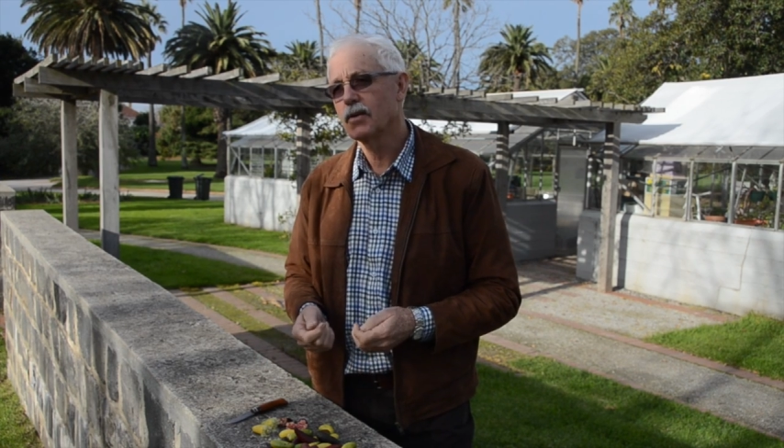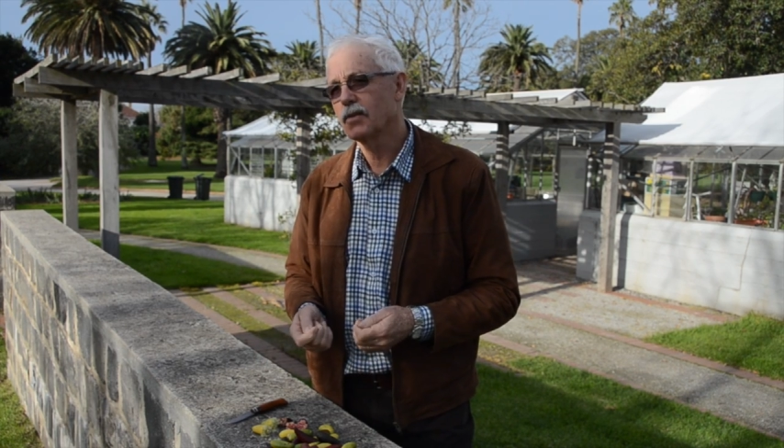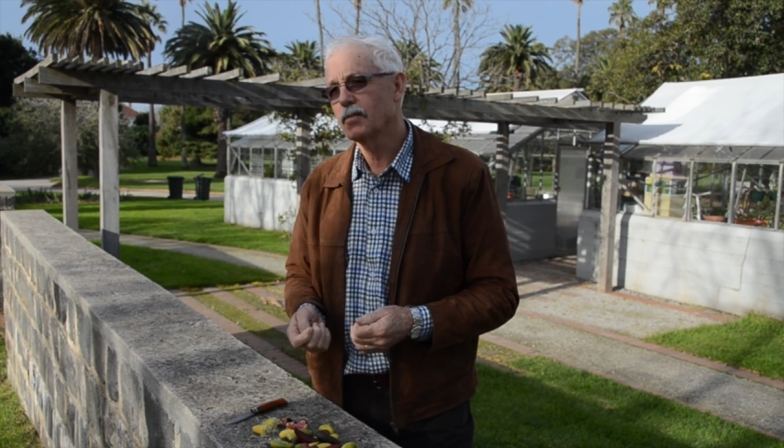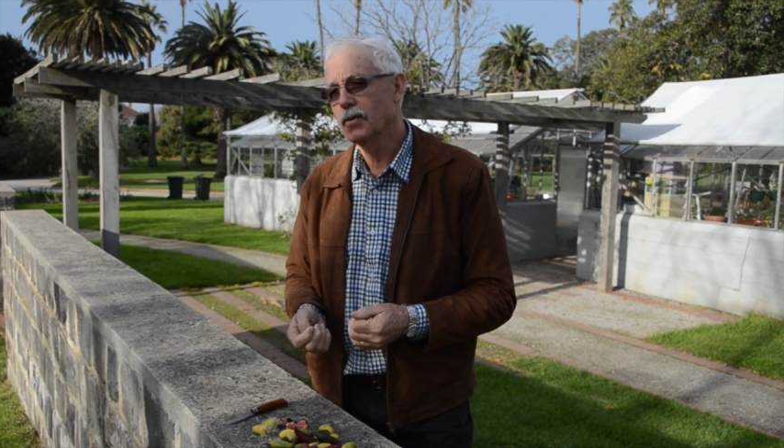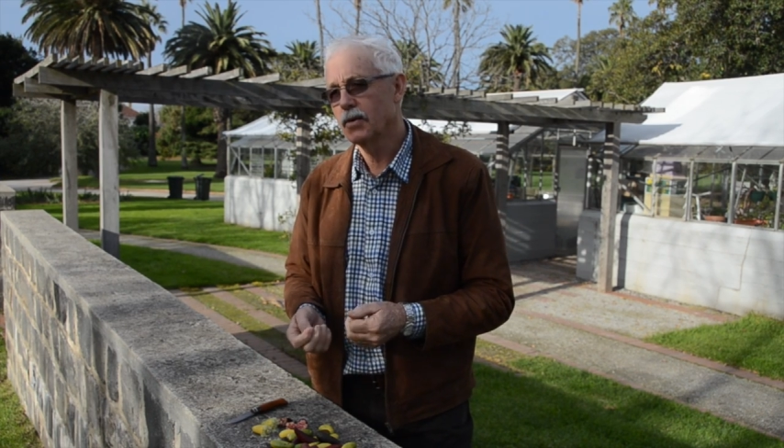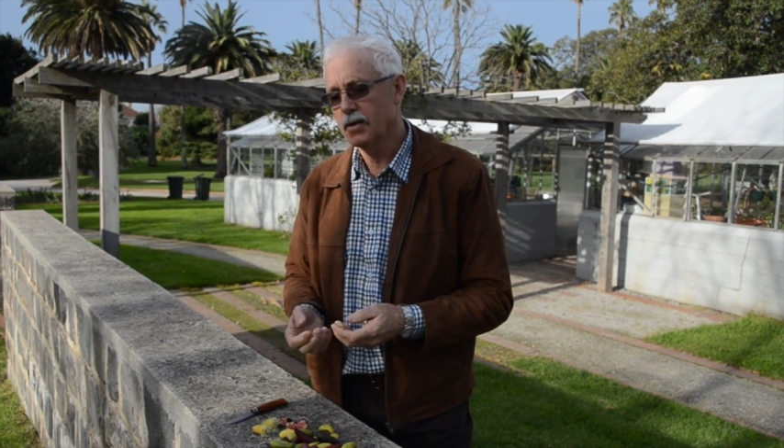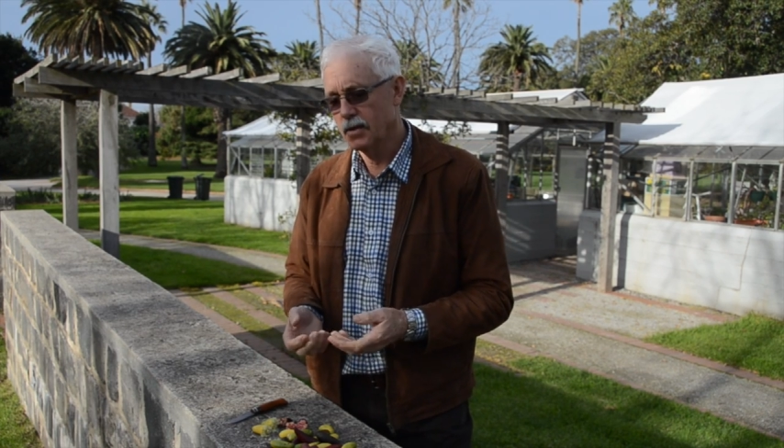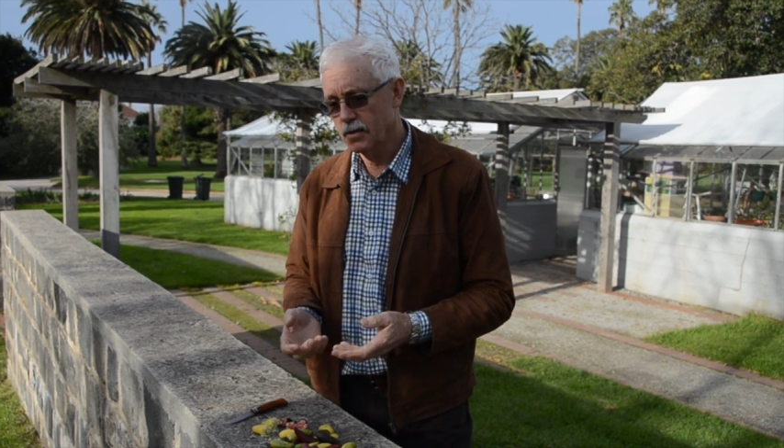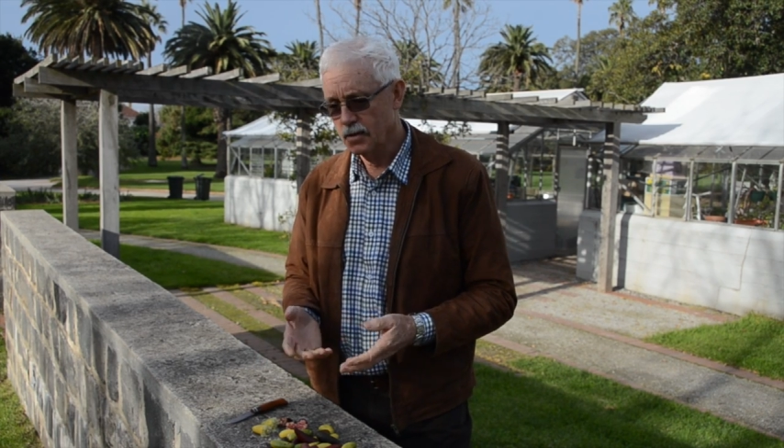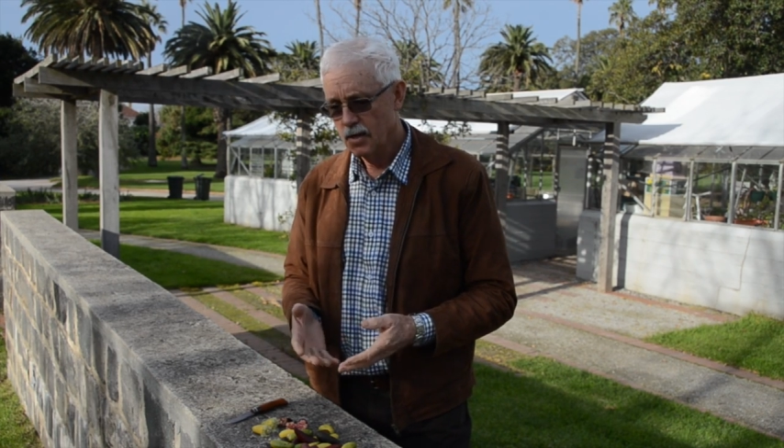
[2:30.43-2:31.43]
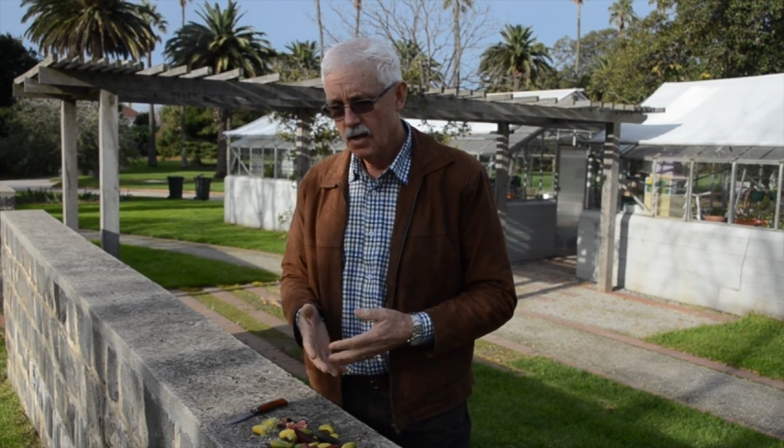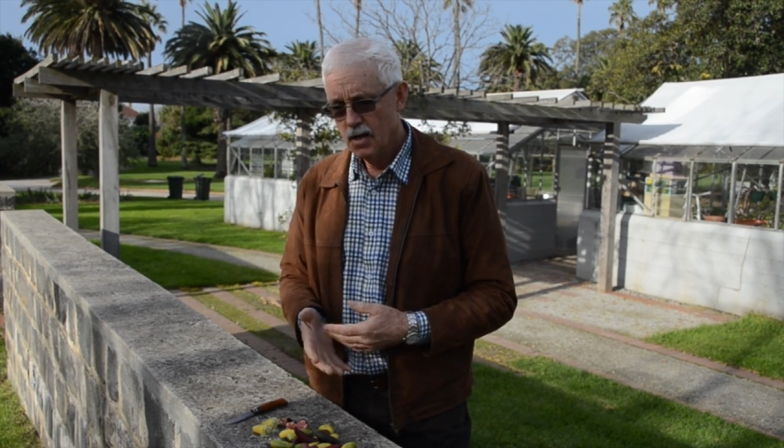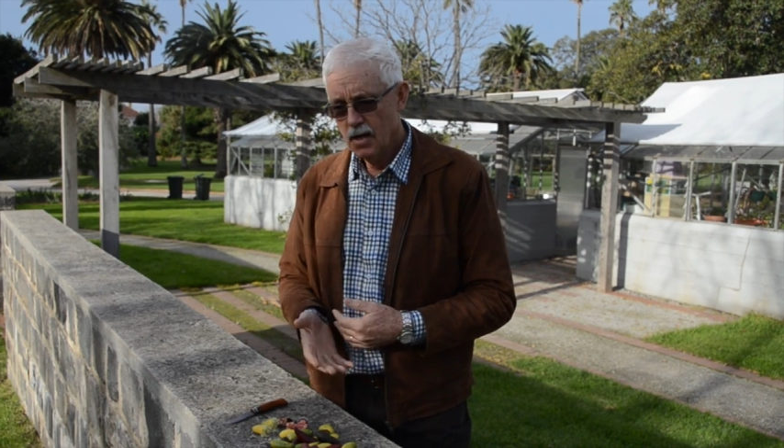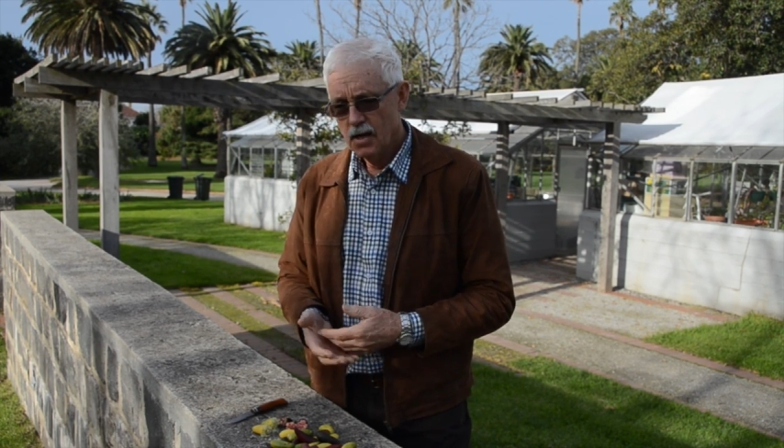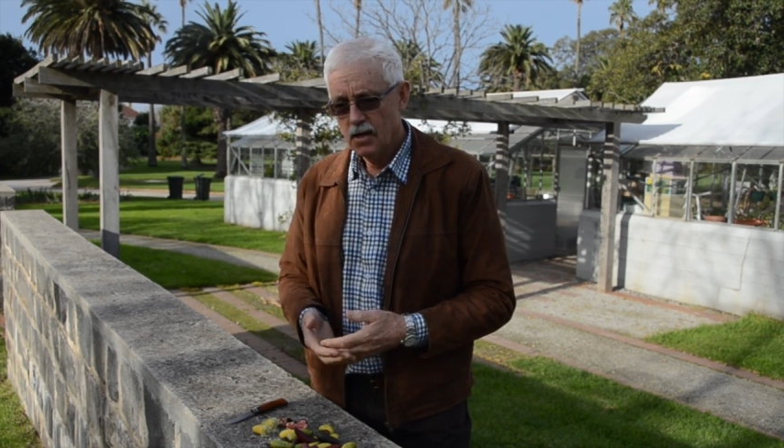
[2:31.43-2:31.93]
you can put it in
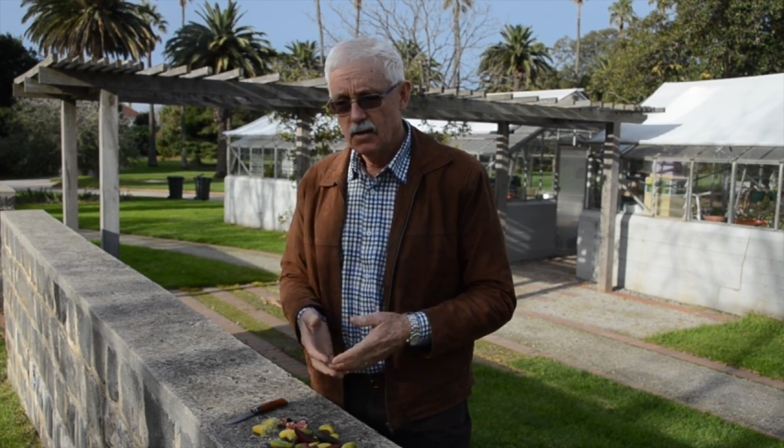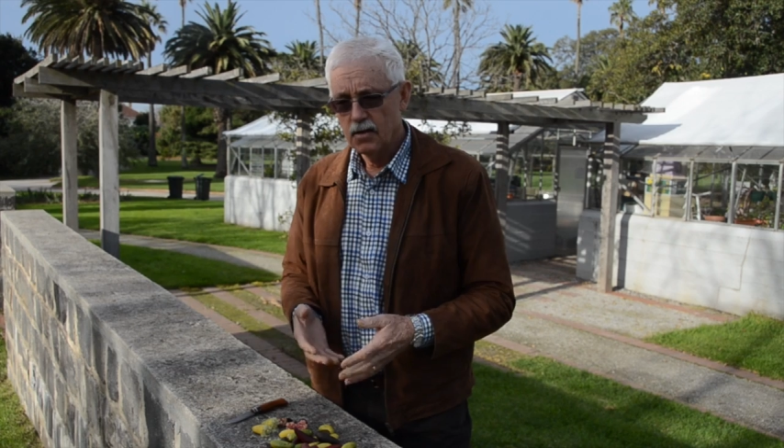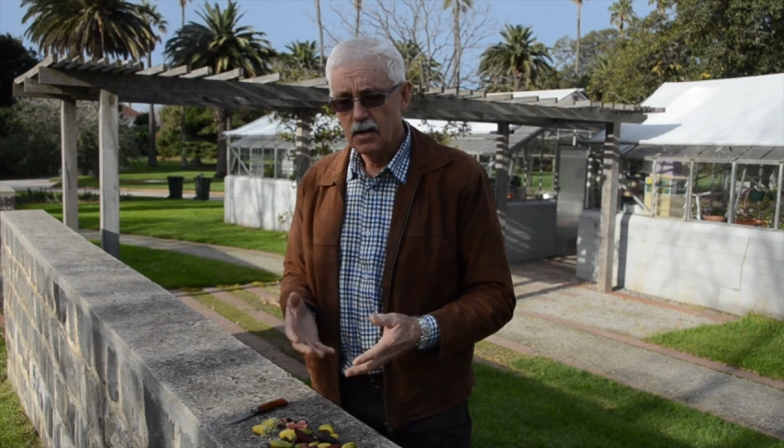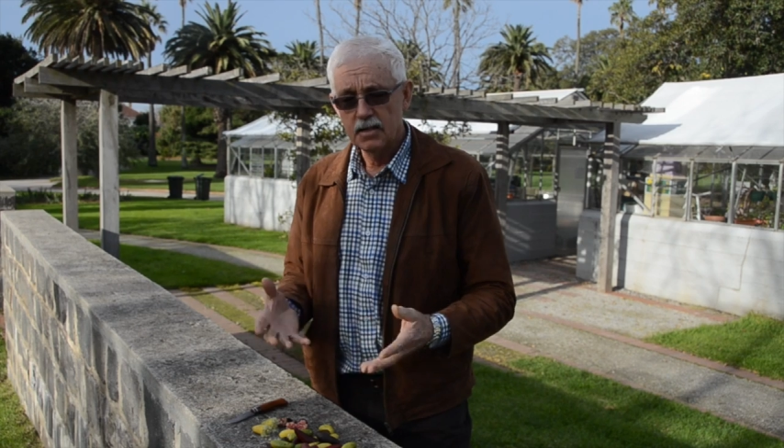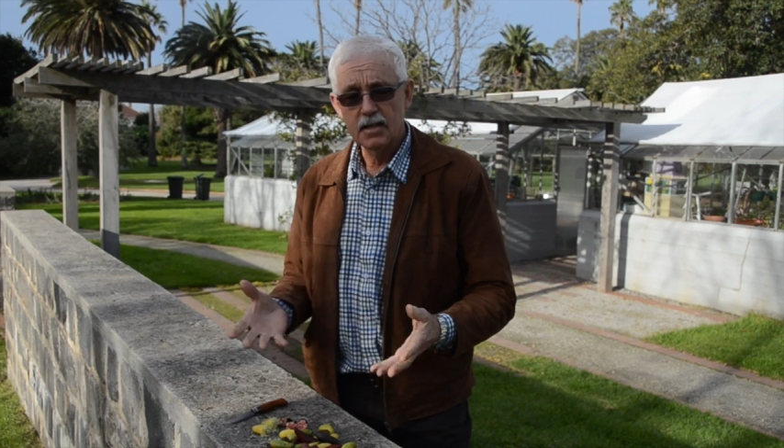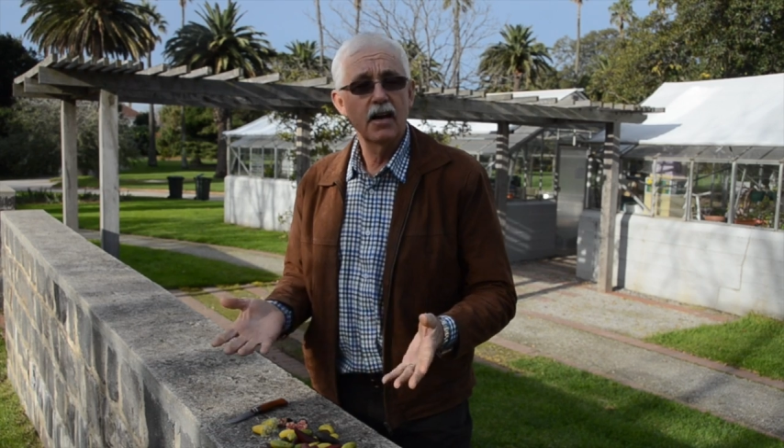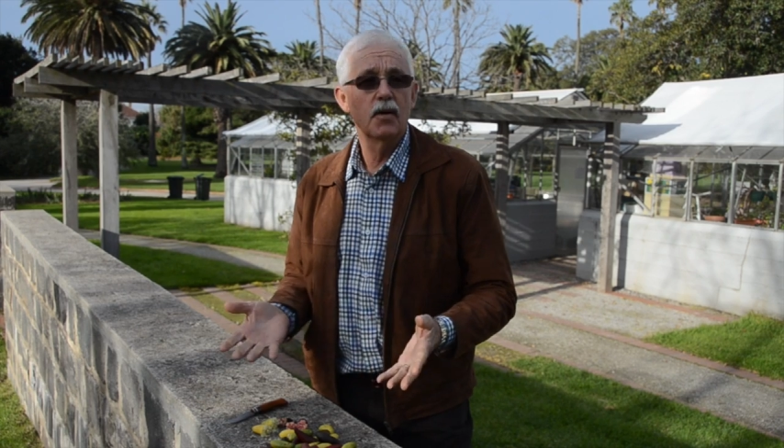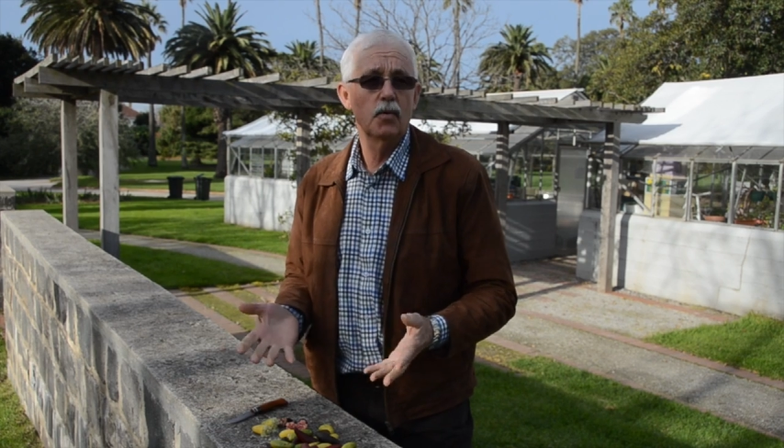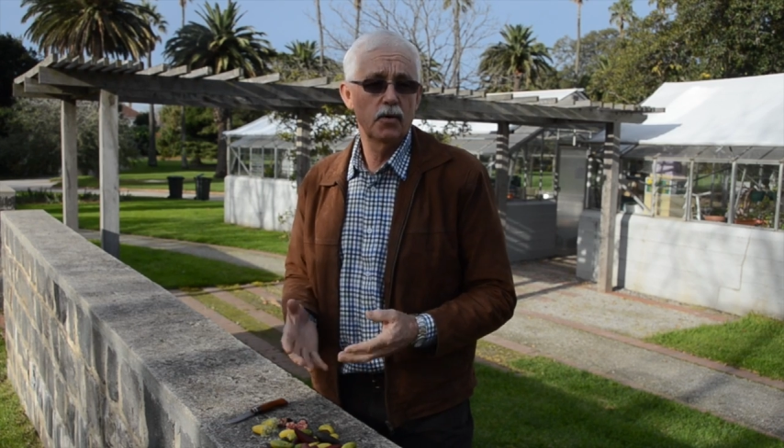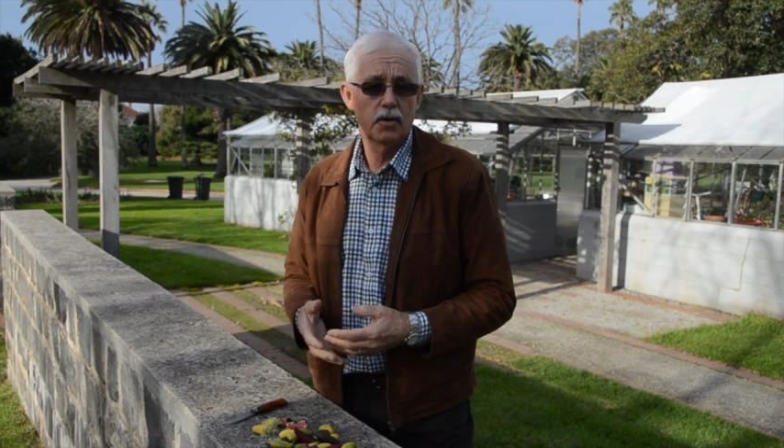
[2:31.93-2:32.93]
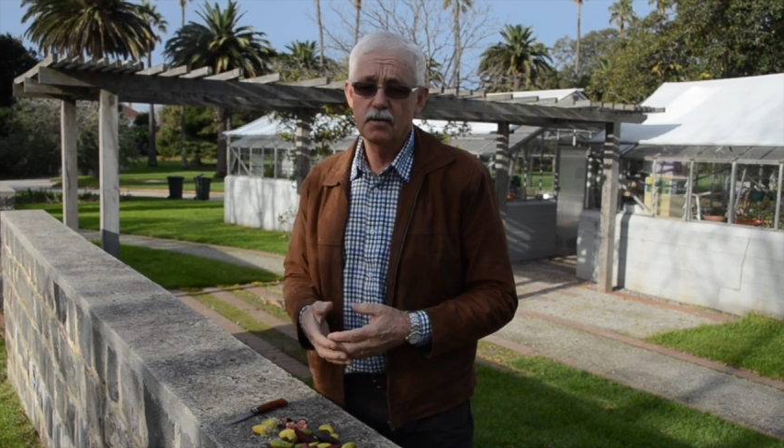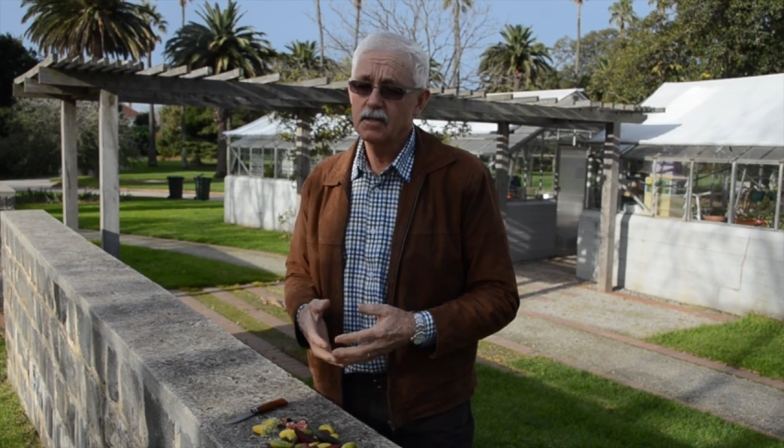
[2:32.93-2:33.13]
soda water.